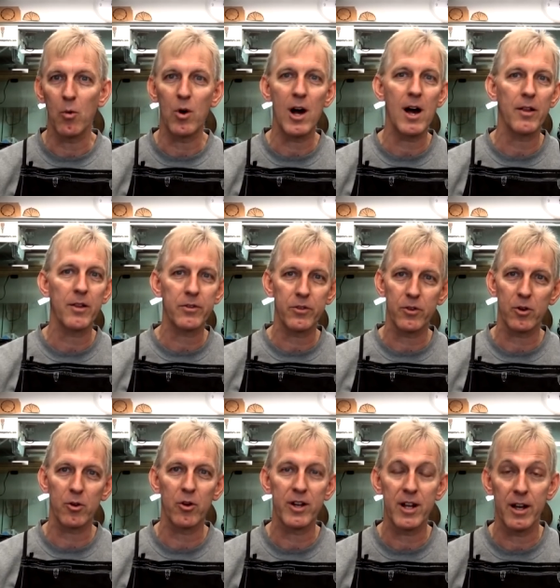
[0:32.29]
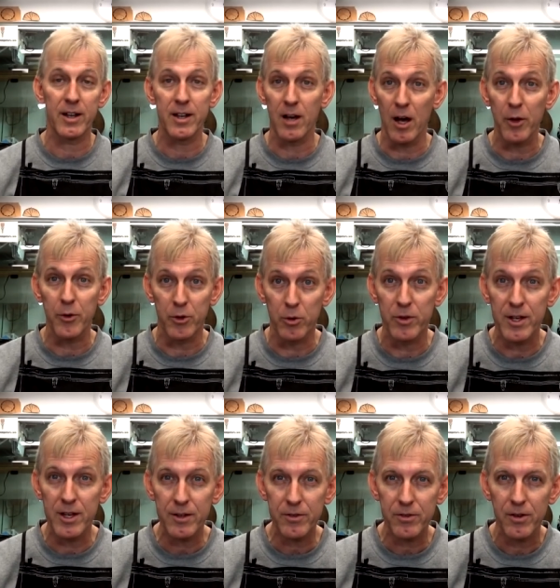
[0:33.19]
wow, this is a great idea, I'll do
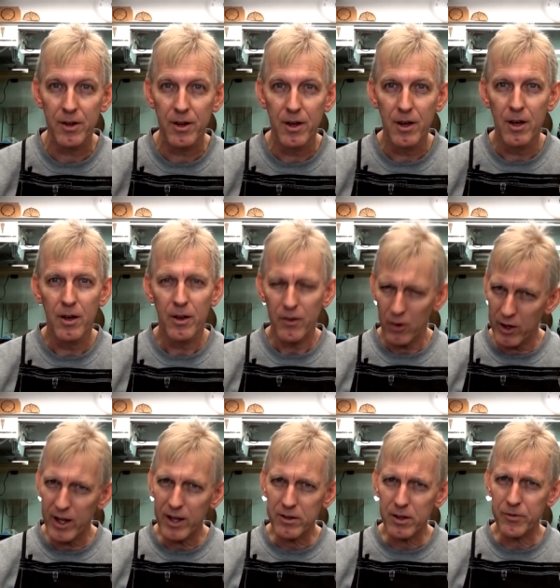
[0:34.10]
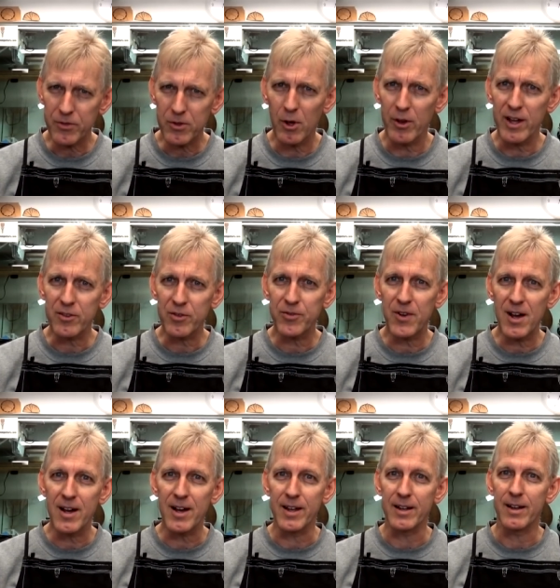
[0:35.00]
this? Well, if so, that's
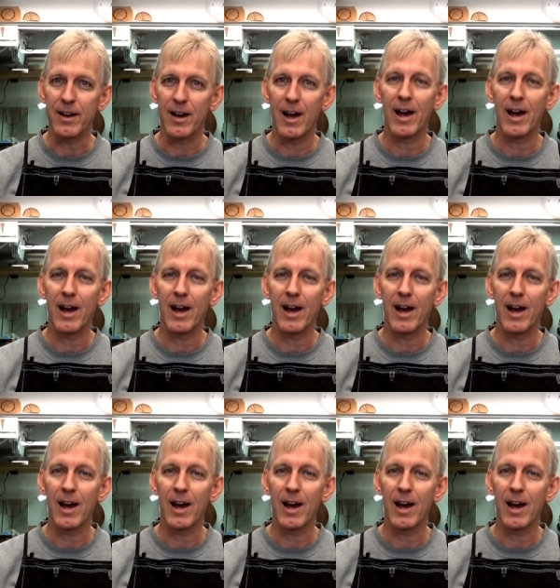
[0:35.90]
fine.